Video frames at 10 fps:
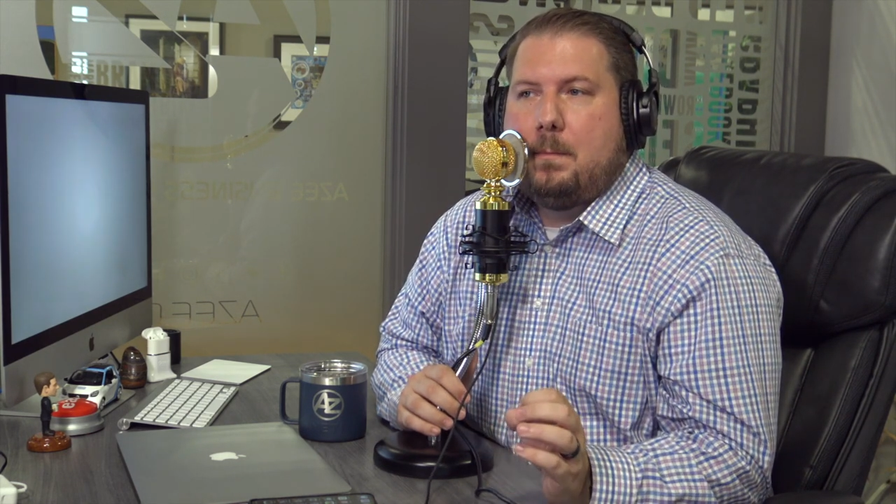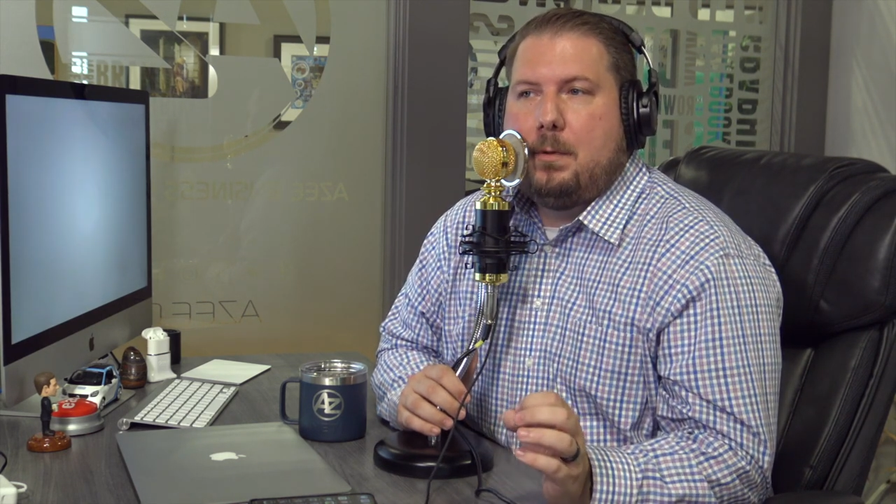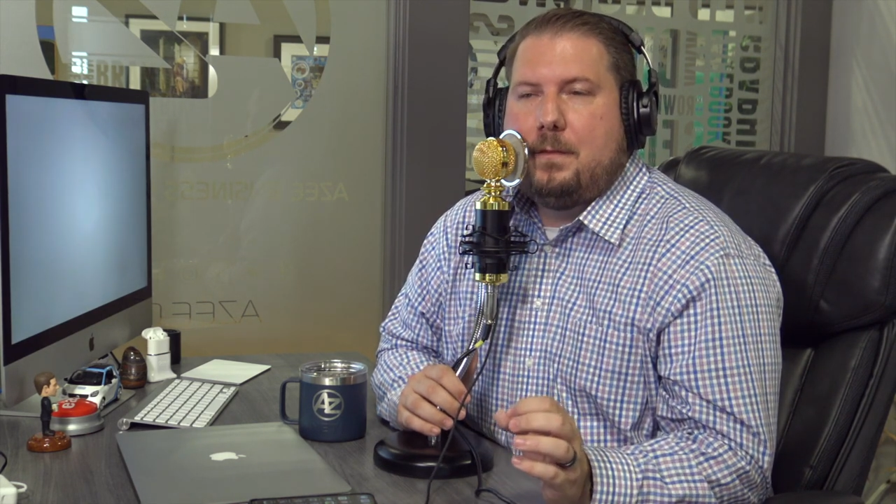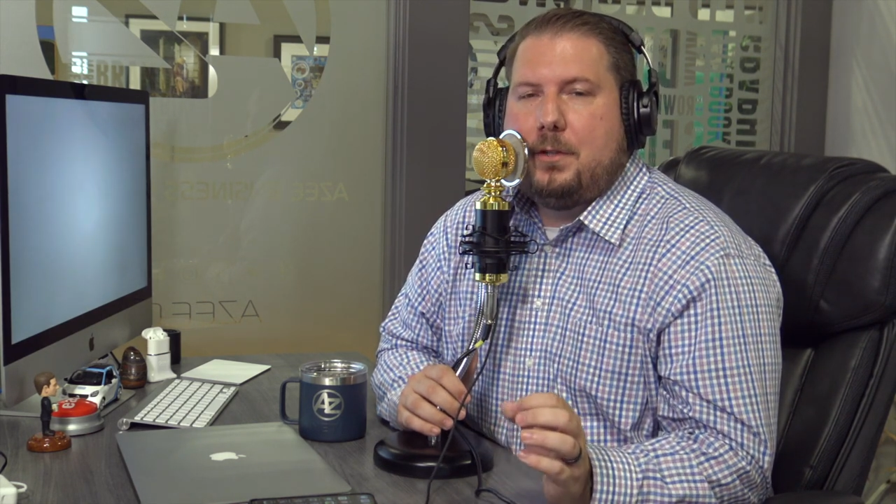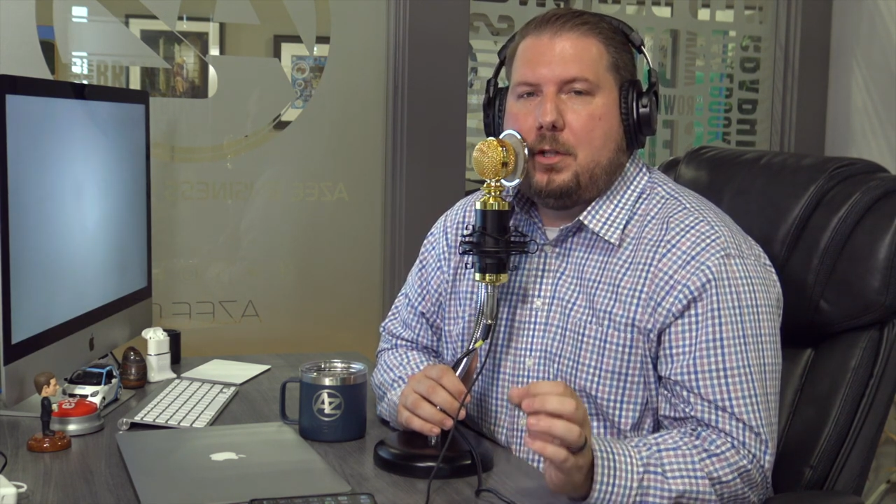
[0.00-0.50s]

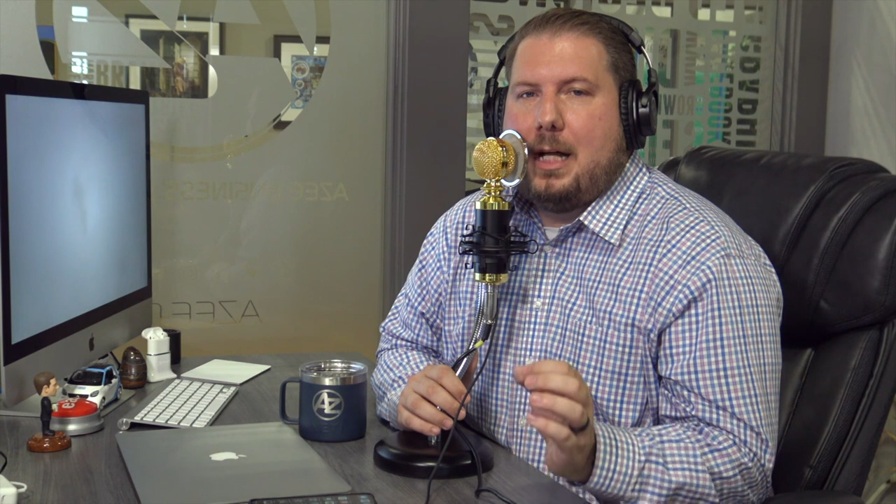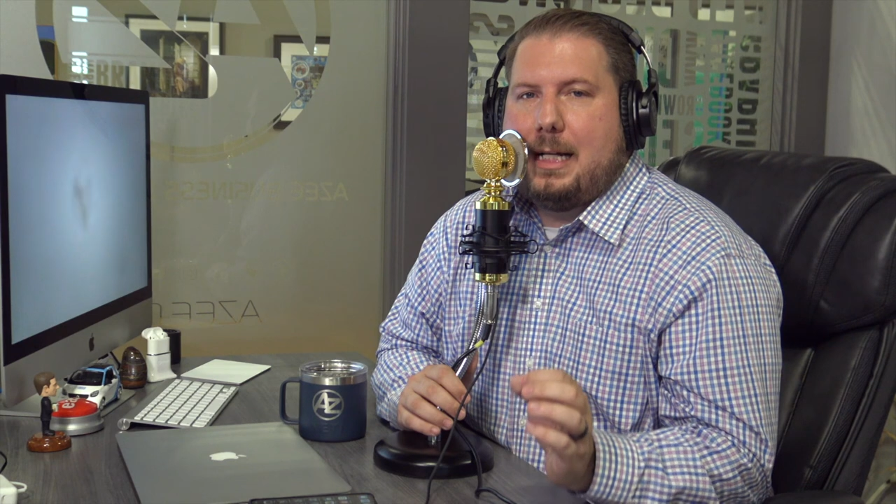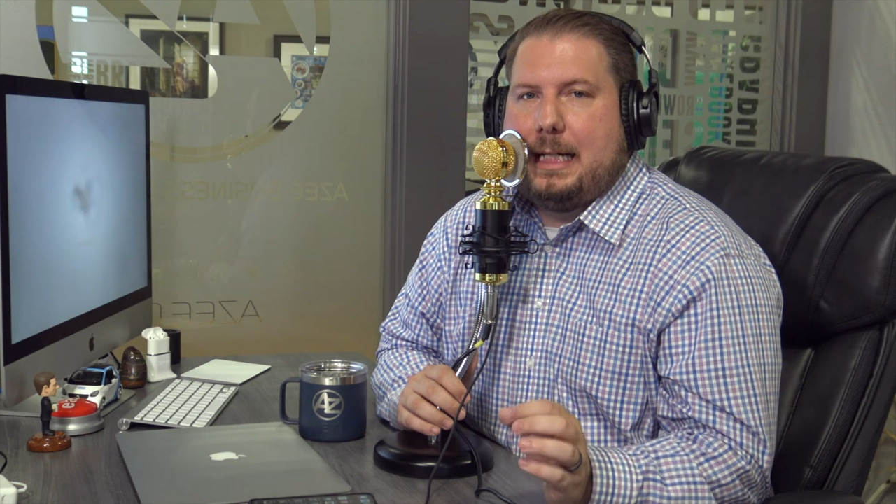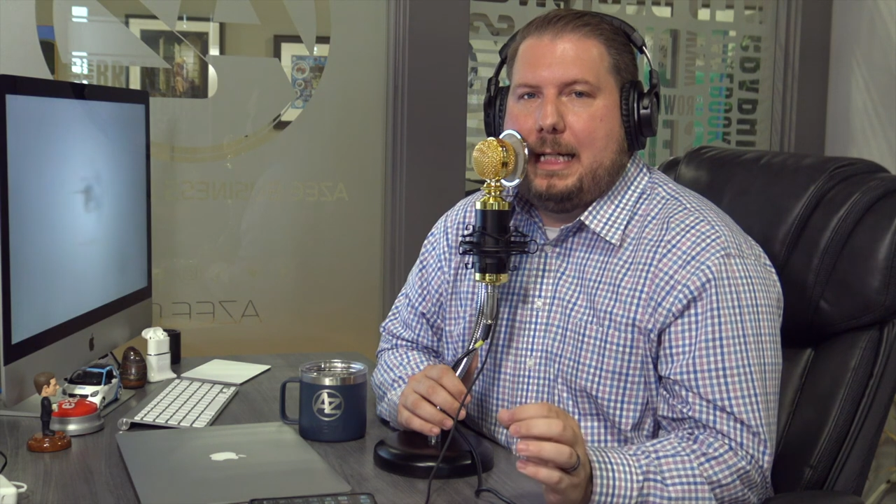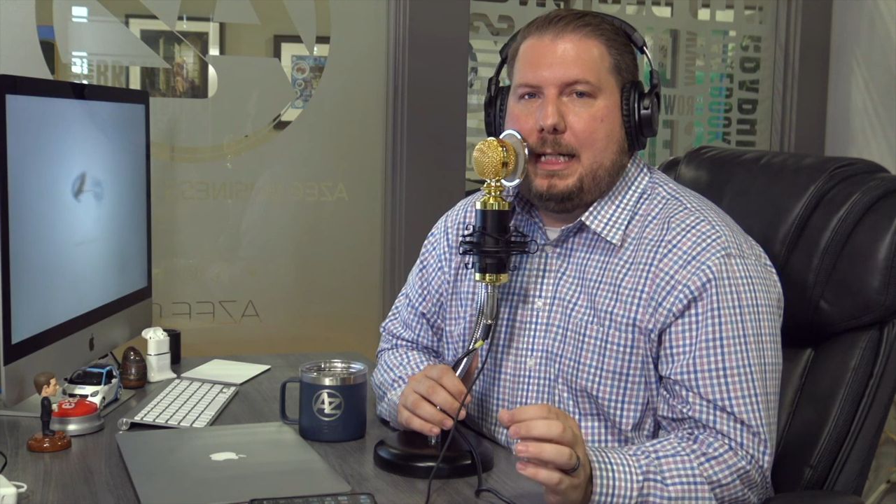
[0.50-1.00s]
but if you're
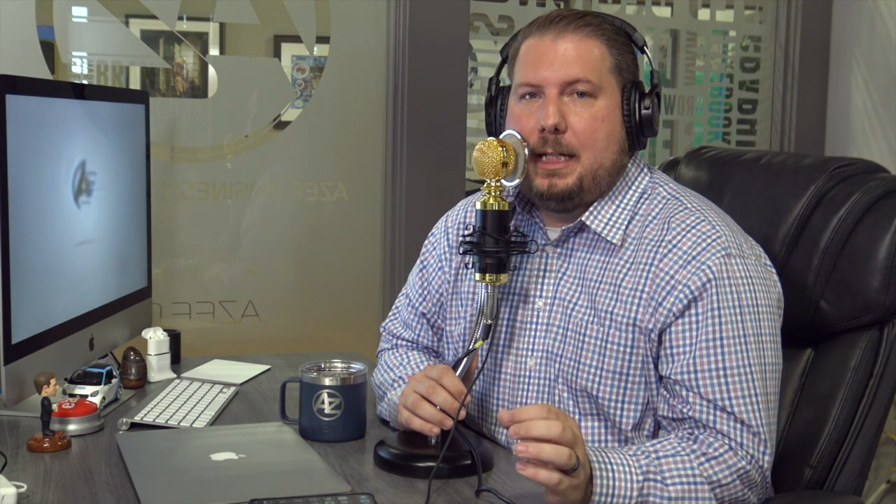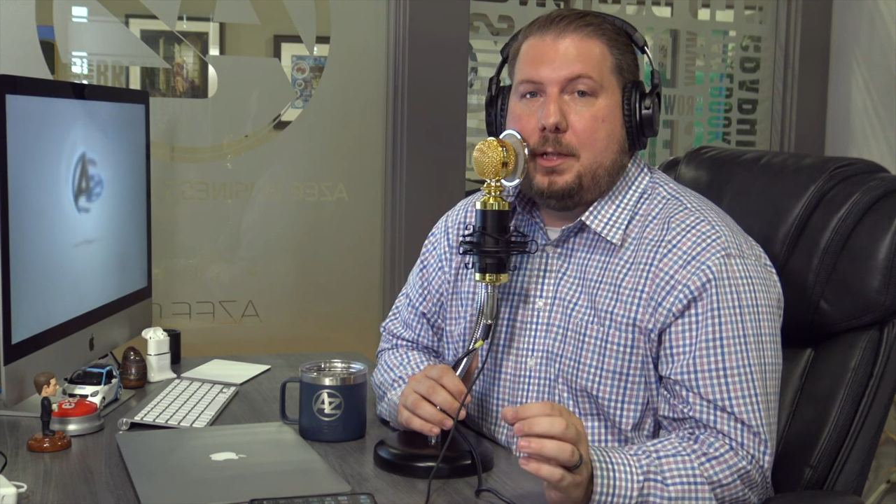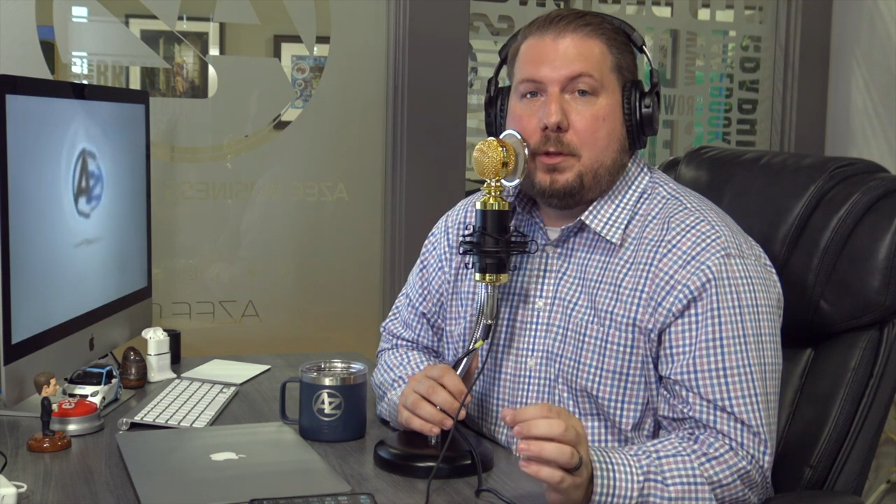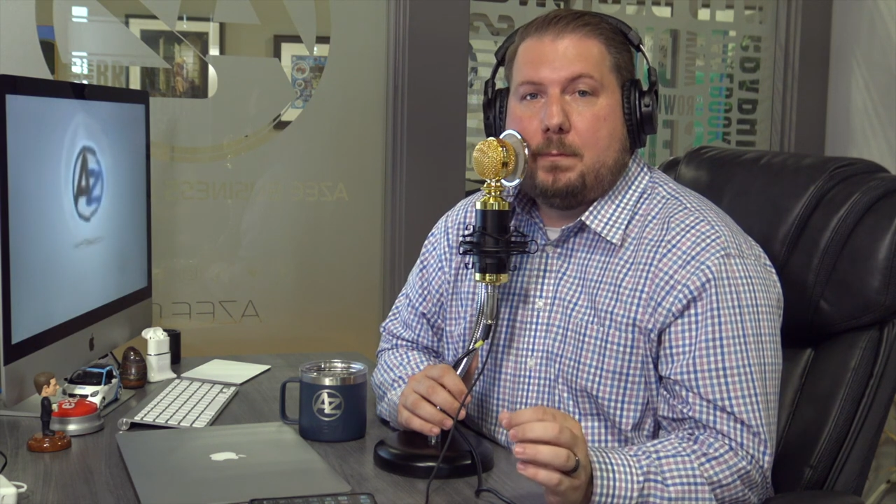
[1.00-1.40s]
not getting your